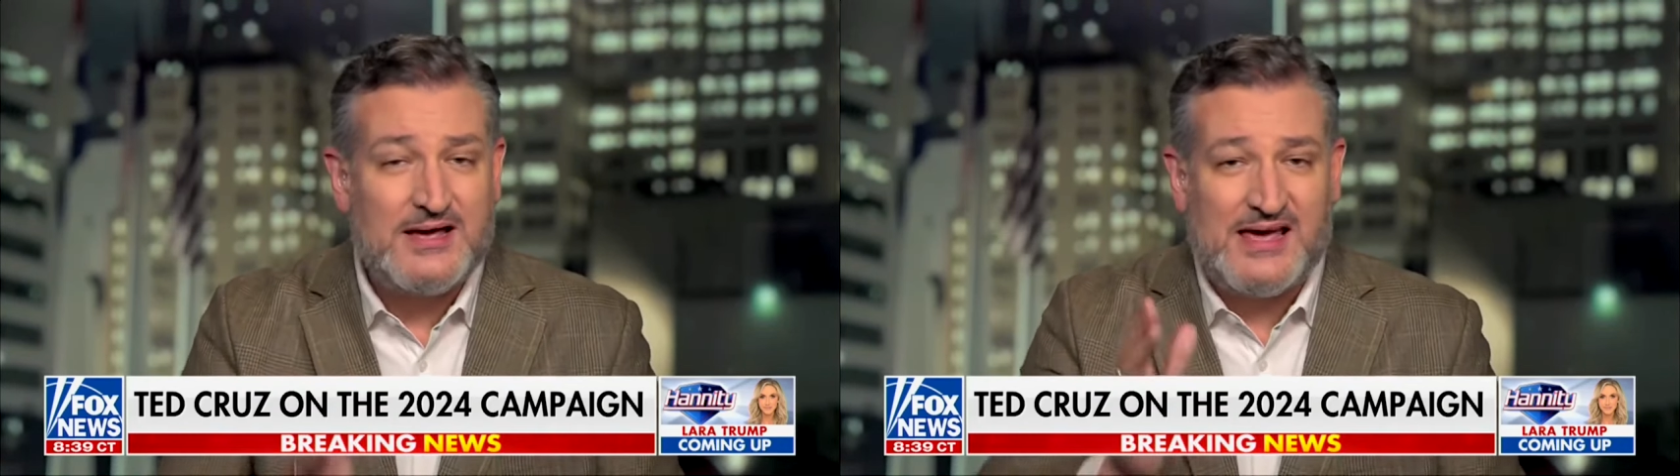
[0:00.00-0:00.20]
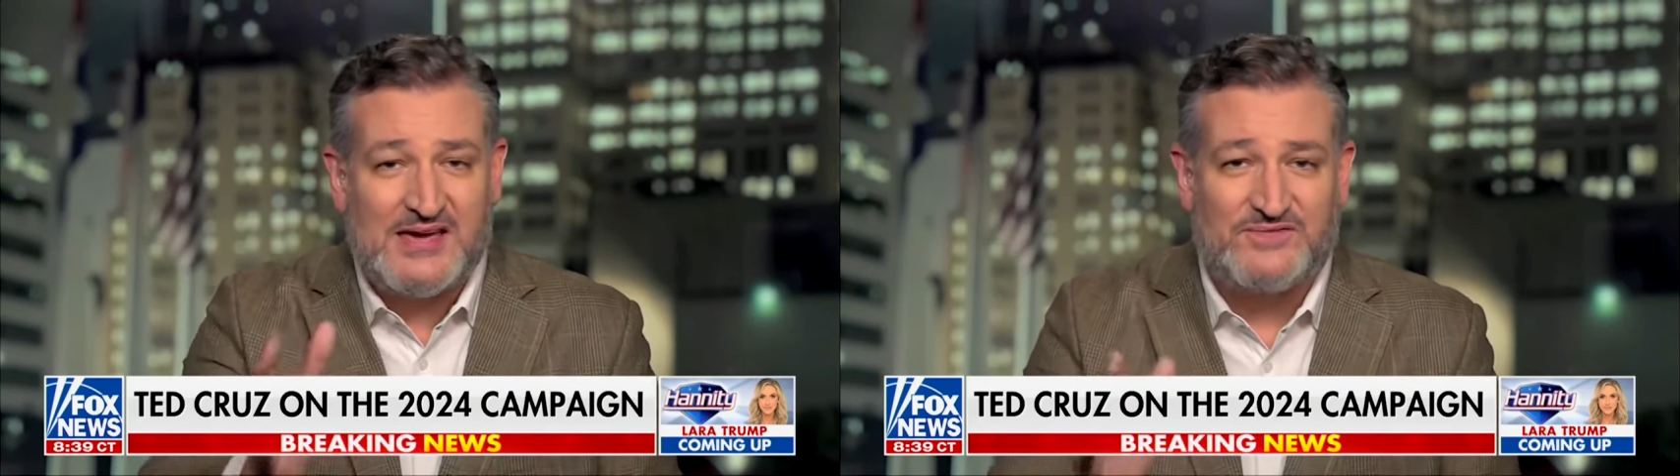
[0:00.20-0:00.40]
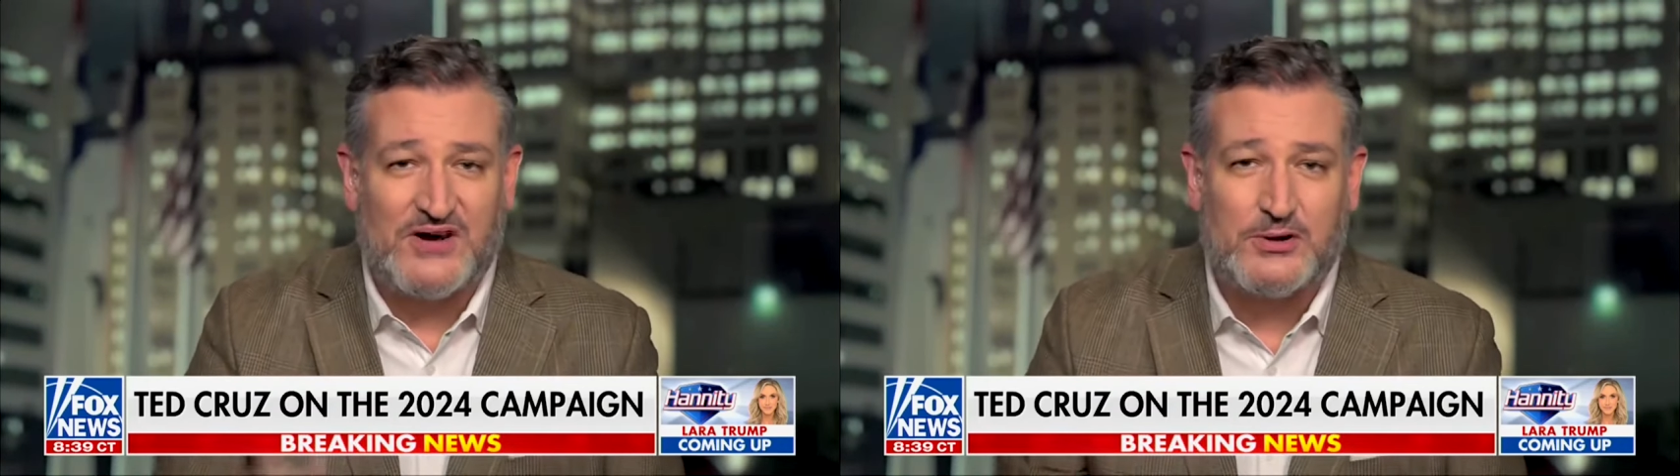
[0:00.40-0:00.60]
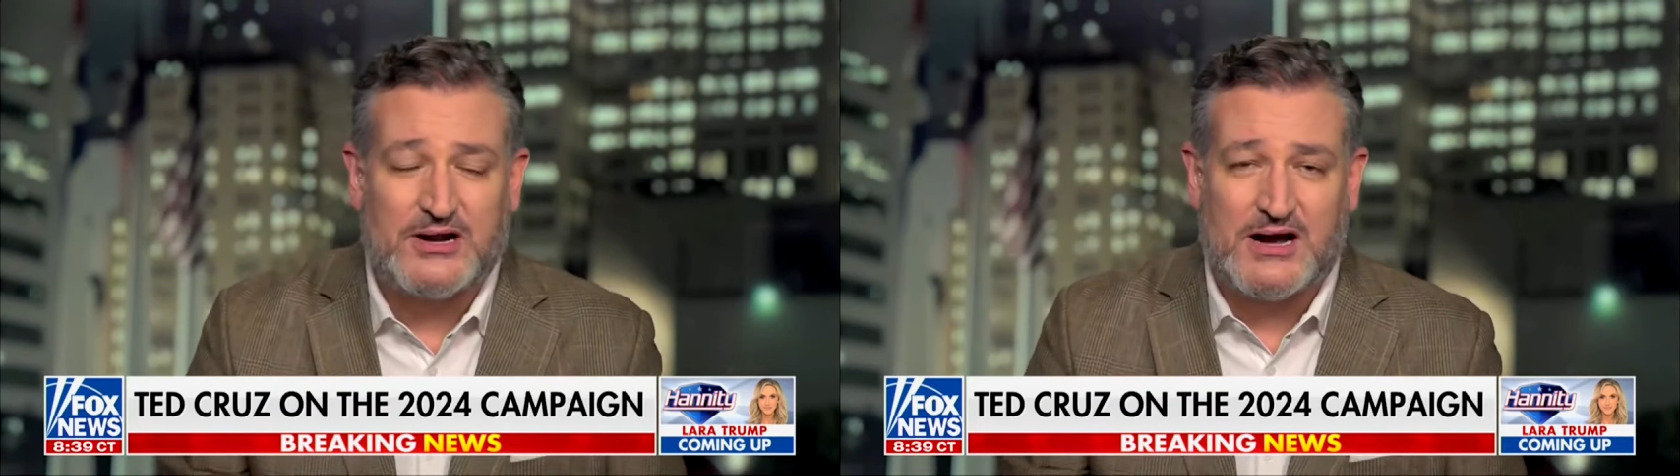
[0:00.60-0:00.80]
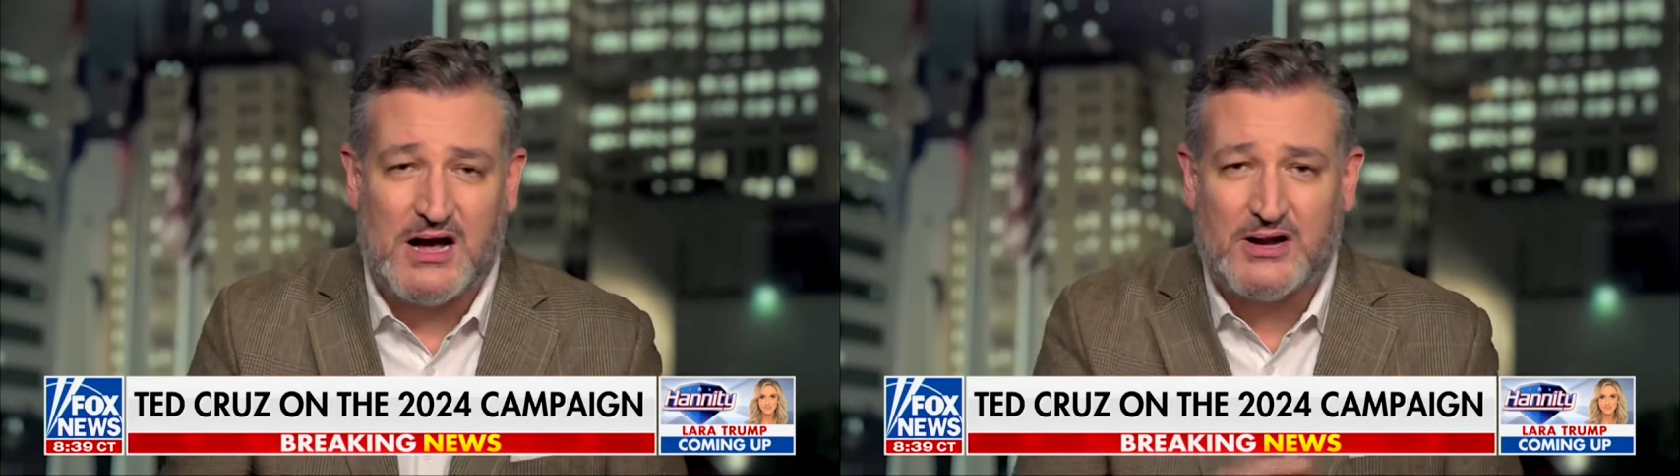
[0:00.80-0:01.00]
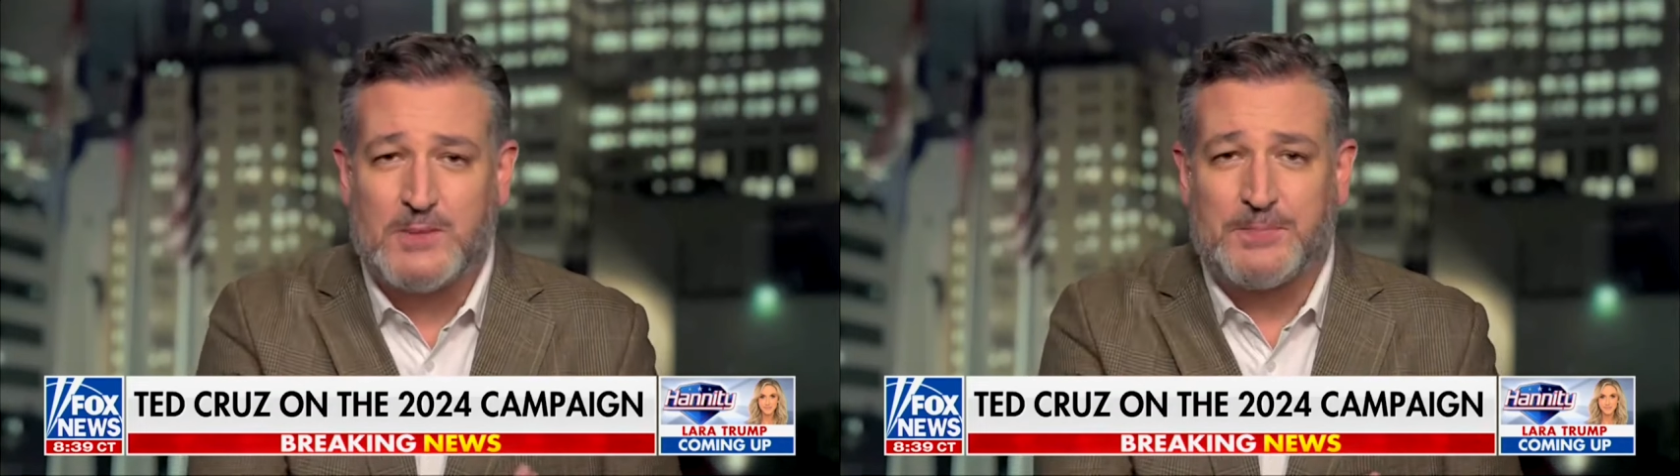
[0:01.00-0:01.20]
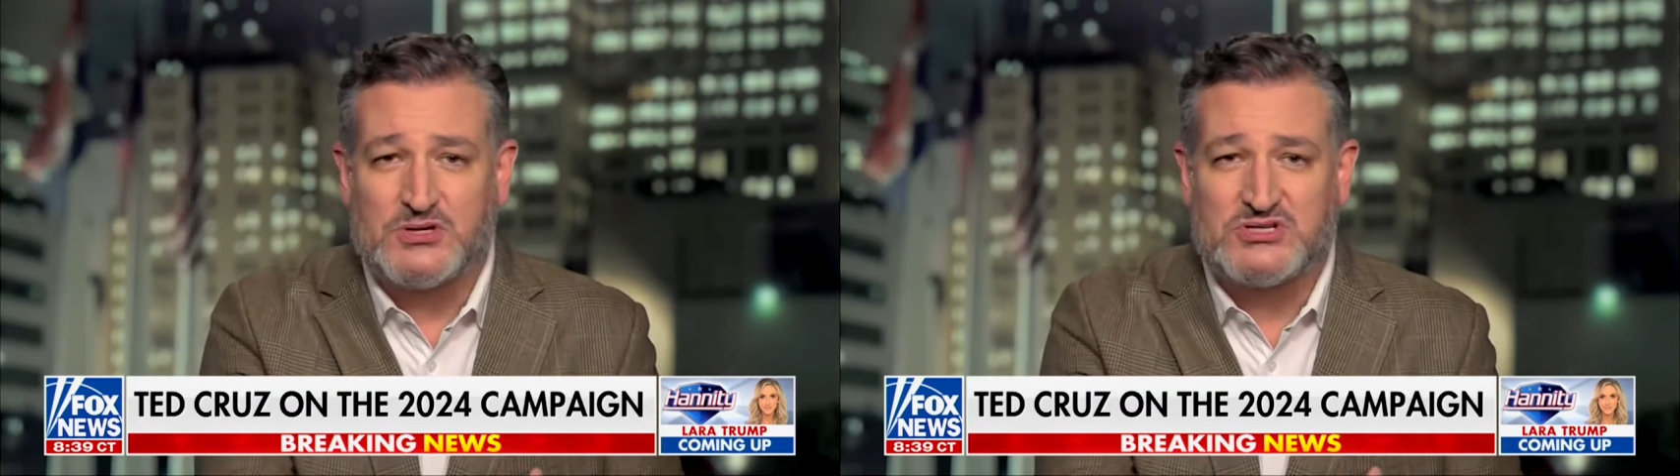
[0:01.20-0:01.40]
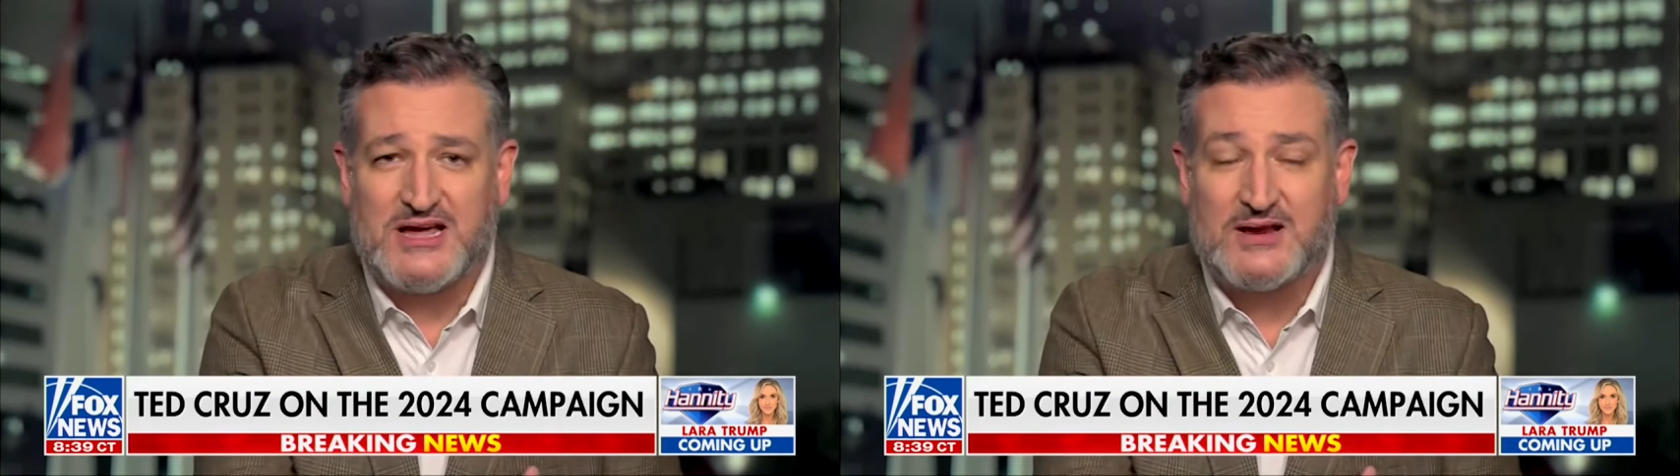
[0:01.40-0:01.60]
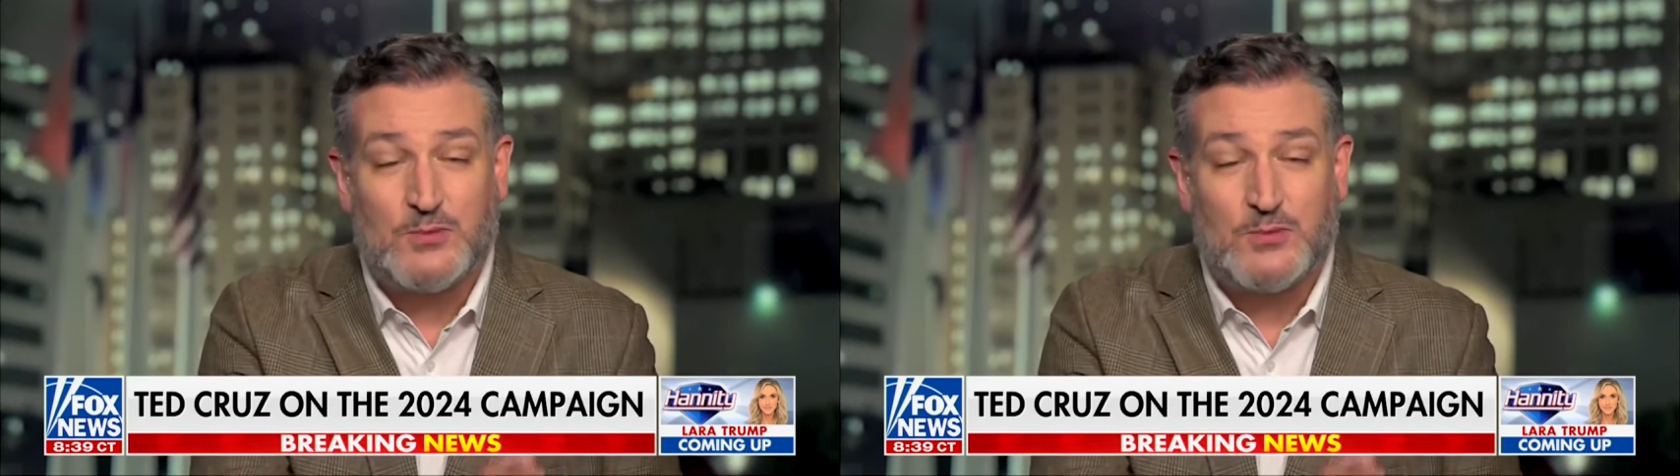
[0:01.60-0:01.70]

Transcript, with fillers: He voted 100%